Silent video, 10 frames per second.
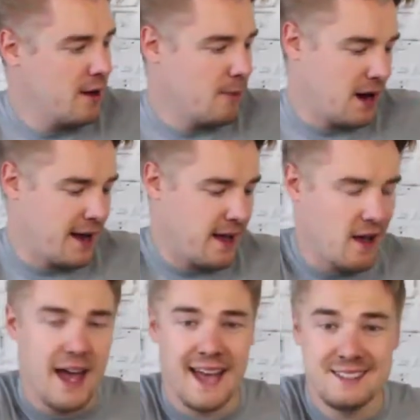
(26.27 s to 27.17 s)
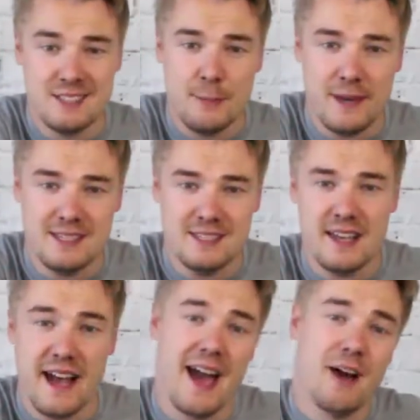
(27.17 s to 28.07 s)
My
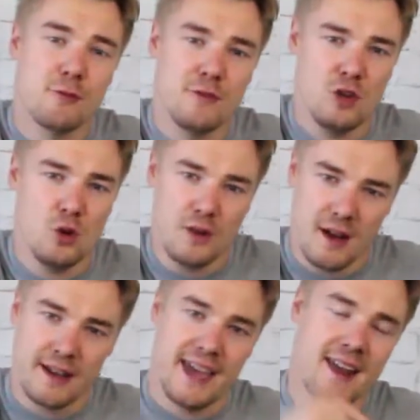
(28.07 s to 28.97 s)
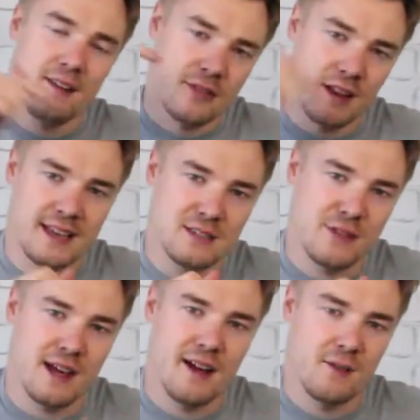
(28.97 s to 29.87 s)
NCPC I have reviewed. Again, the links
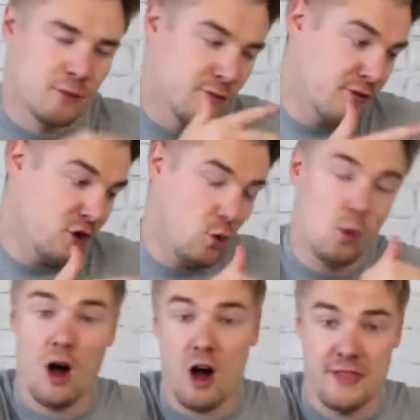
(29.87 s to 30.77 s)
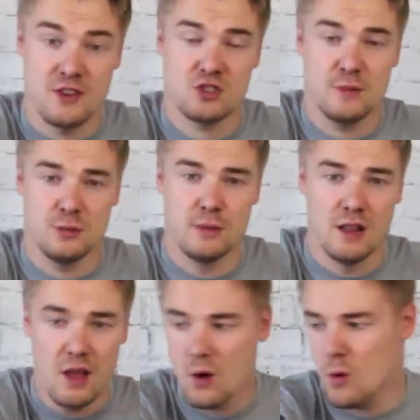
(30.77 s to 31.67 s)
for that review are in the description
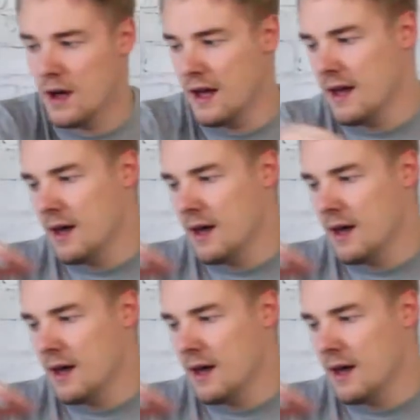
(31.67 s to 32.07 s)
below.